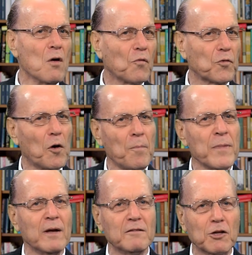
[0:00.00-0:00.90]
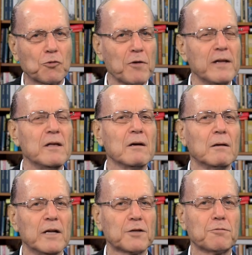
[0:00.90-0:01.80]
from the training
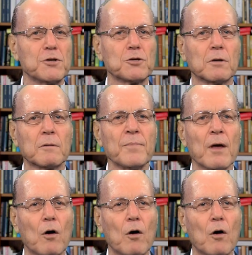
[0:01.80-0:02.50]
literature